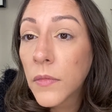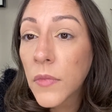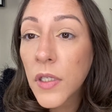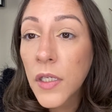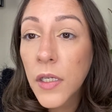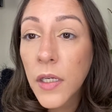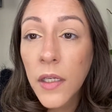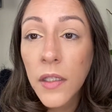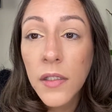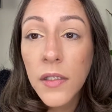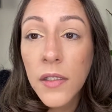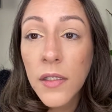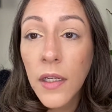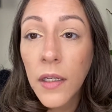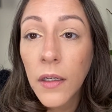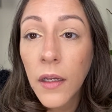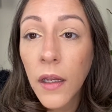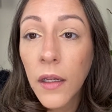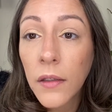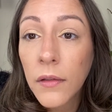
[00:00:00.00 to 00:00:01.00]
It's
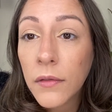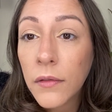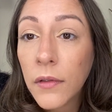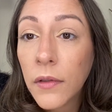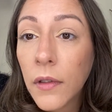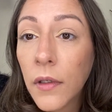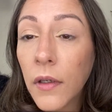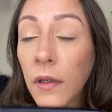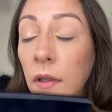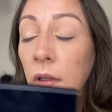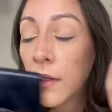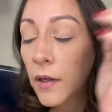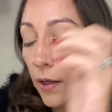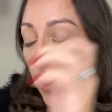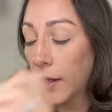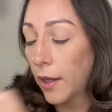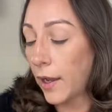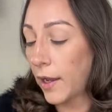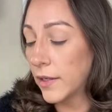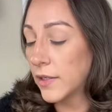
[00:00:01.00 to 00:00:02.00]
stunning.
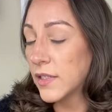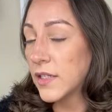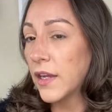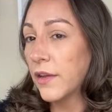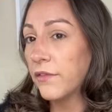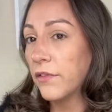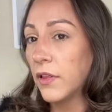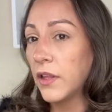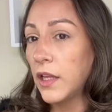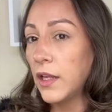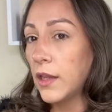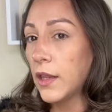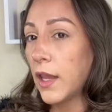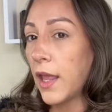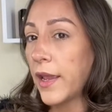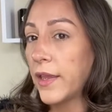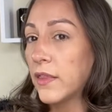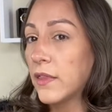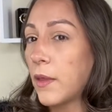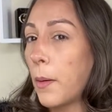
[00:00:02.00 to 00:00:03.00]
I definitely
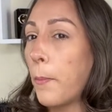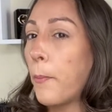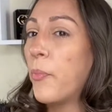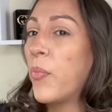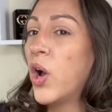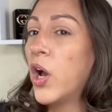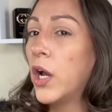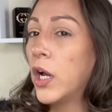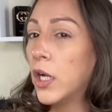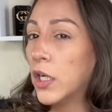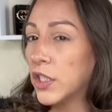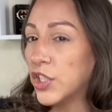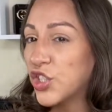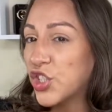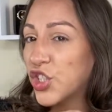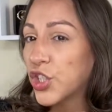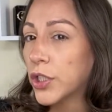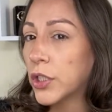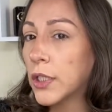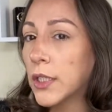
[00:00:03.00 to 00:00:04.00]
like the
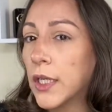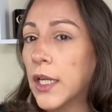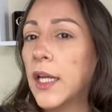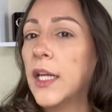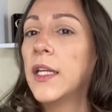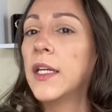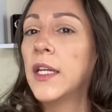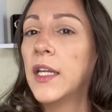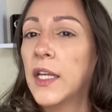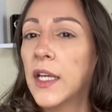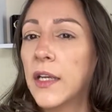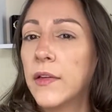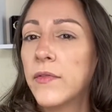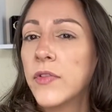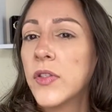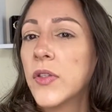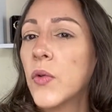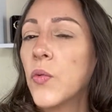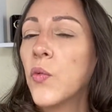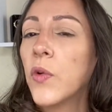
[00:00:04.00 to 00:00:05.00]
punch it gives
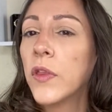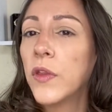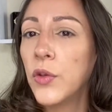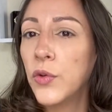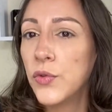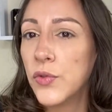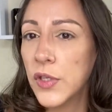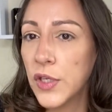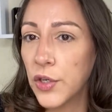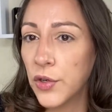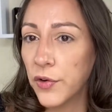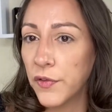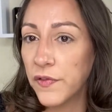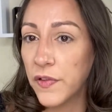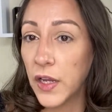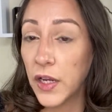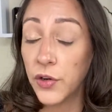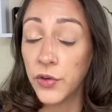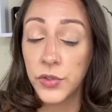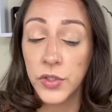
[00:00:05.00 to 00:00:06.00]
with using your
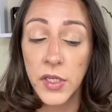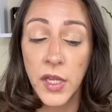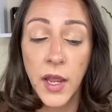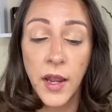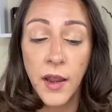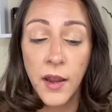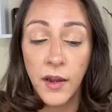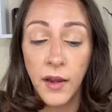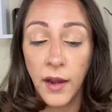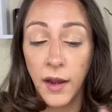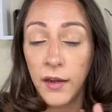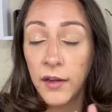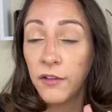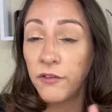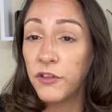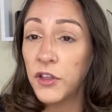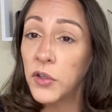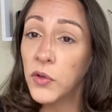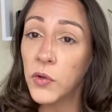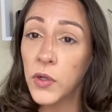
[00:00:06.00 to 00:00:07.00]
fingers. And if
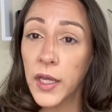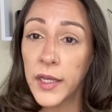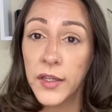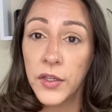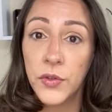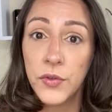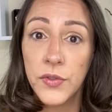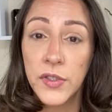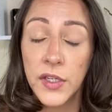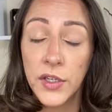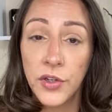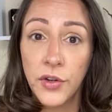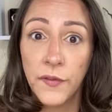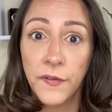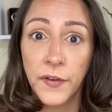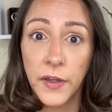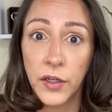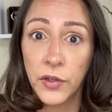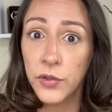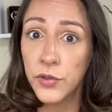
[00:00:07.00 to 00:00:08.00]
you don't like using your
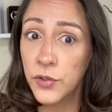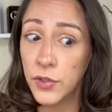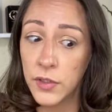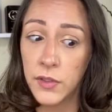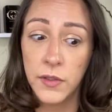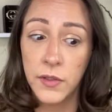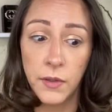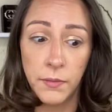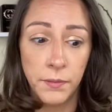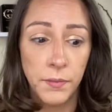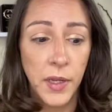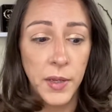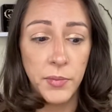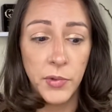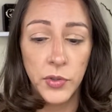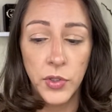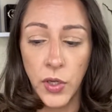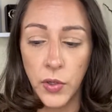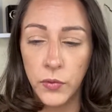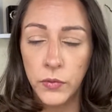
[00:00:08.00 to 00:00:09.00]
fingers, and some people
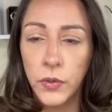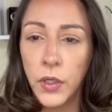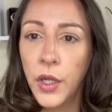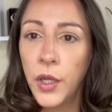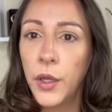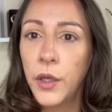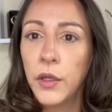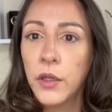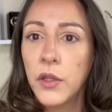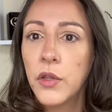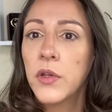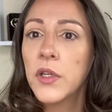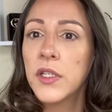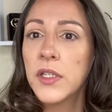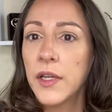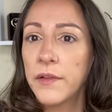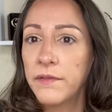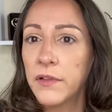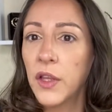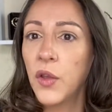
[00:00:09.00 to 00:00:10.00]
don't, you can
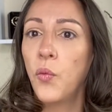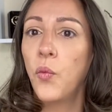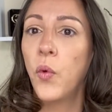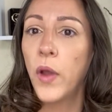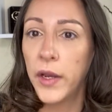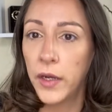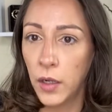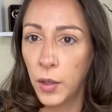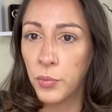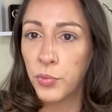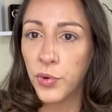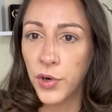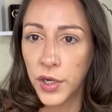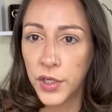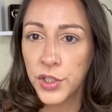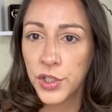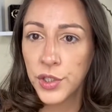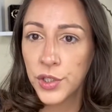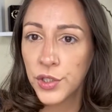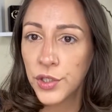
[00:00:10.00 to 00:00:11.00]
definitely wet a
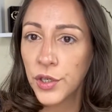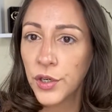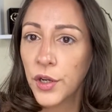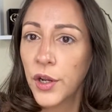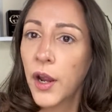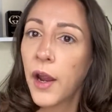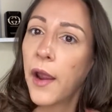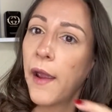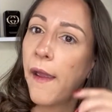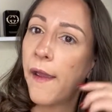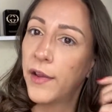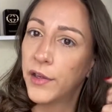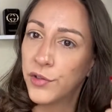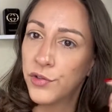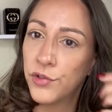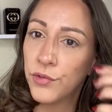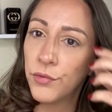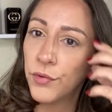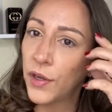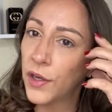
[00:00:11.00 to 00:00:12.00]
brush and
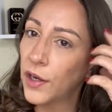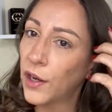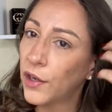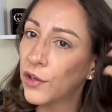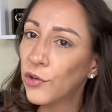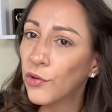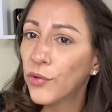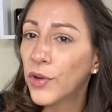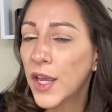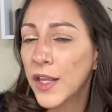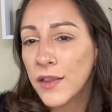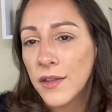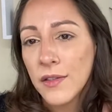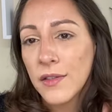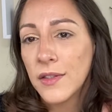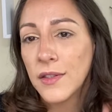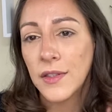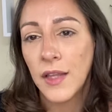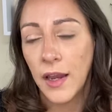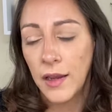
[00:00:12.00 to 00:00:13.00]
do it, and you'll get the
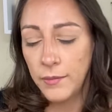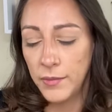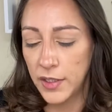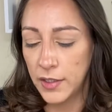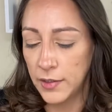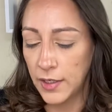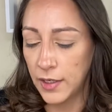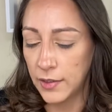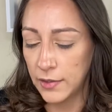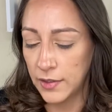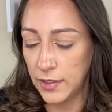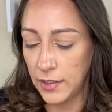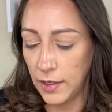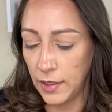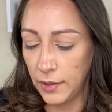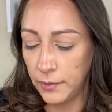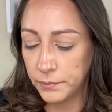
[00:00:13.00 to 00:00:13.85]
same intensity.